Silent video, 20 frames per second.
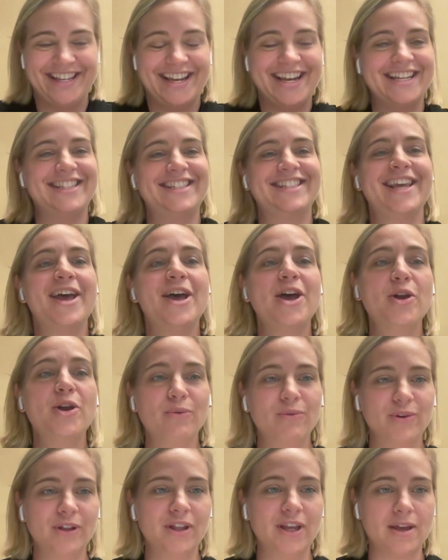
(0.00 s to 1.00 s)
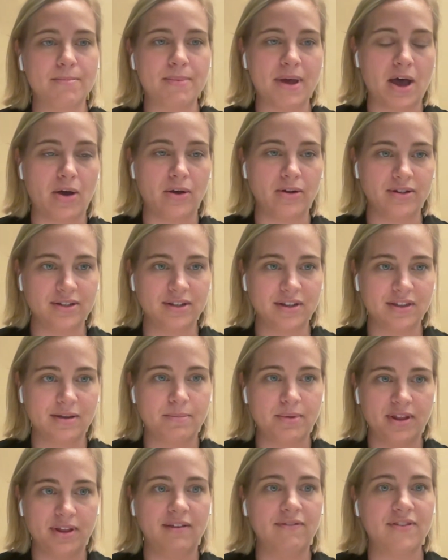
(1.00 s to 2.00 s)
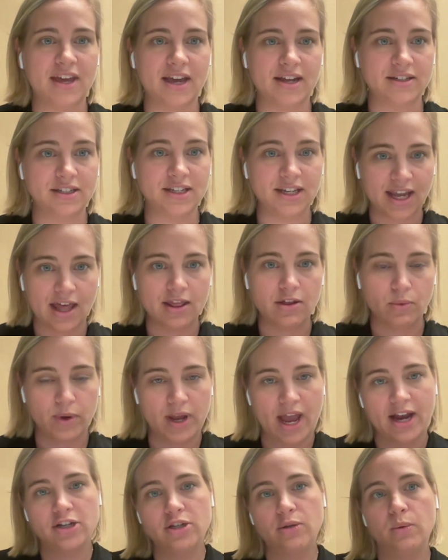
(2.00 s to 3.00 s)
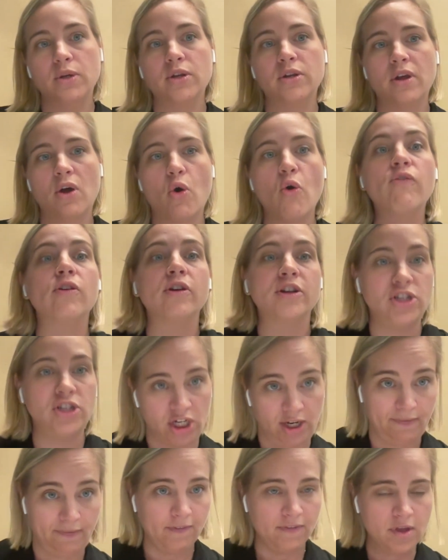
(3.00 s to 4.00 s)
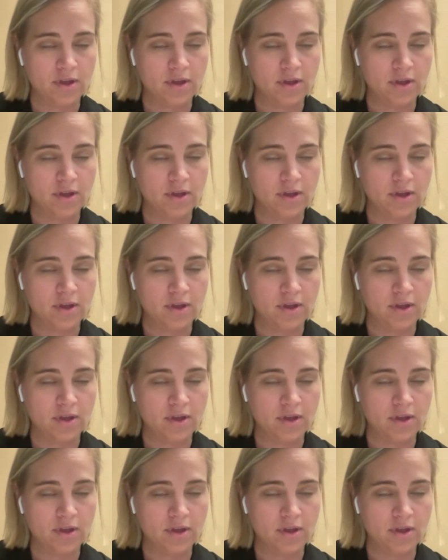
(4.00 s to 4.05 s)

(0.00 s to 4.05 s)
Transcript: It's really about the belief that together we actually overachieve